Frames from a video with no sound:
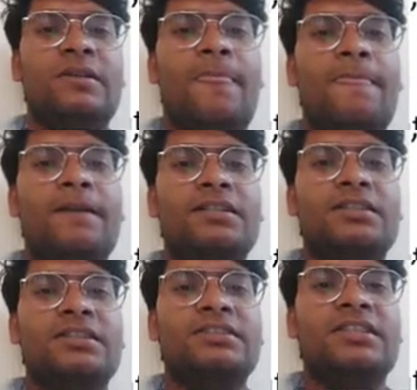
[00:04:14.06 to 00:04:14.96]

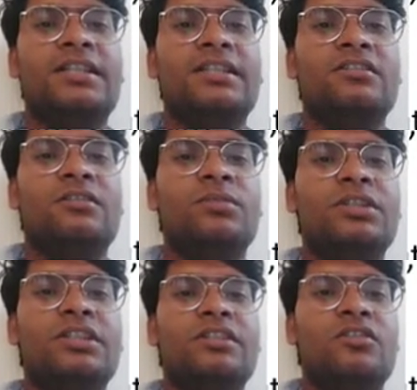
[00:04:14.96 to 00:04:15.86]
resulting
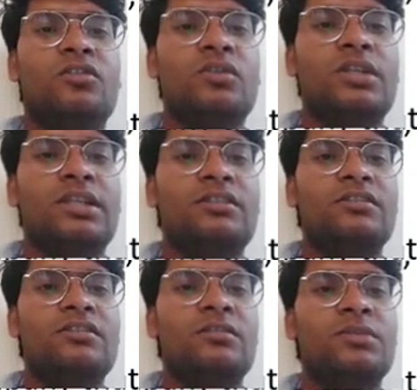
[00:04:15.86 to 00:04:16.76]
complete control and the
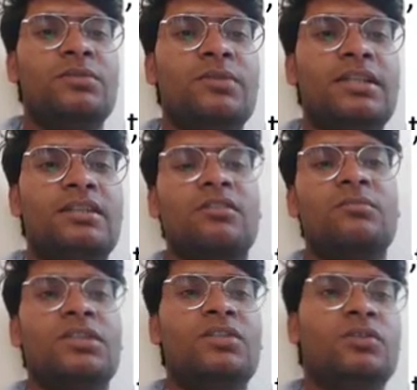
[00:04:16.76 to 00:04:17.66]
company by the
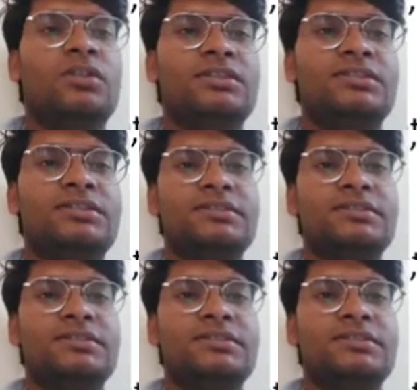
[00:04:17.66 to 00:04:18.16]
company owners.